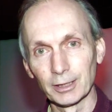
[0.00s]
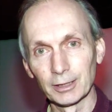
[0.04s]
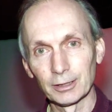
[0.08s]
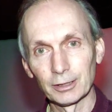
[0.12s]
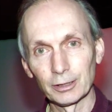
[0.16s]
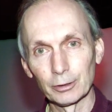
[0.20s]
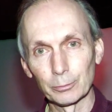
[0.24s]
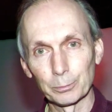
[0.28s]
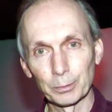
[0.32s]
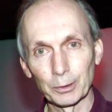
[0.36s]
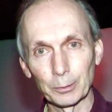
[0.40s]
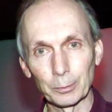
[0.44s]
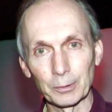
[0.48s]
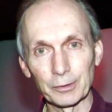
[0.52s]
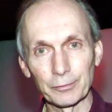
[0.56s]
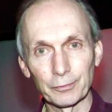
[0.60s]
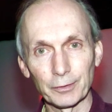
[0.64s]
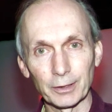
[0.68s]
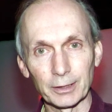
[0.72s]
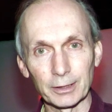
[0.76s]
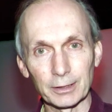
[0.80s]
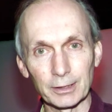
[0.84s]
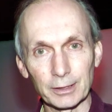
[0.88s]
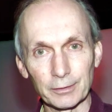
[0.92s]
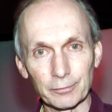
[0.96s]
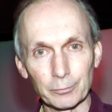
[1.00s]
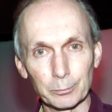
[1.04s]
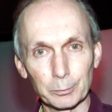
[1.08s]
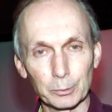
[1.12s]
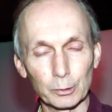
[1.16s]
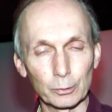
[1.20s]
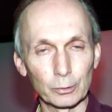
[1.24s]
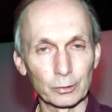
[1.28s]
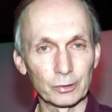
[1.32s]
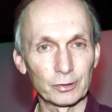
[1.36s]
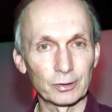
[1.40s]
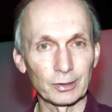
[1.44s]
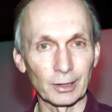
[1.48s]
you'll probably find even
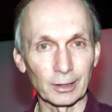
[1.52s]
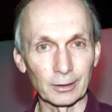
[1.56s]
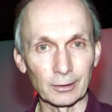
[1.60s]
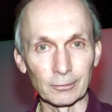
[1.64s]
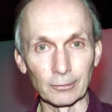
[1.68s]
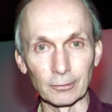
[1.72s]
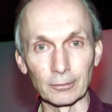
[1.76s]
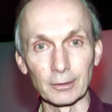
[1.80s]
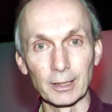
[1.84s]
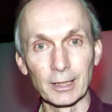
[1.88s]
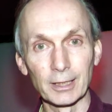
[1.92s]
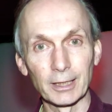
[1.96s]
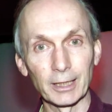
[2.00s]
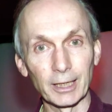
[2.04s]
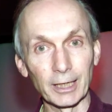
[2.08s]
more subtle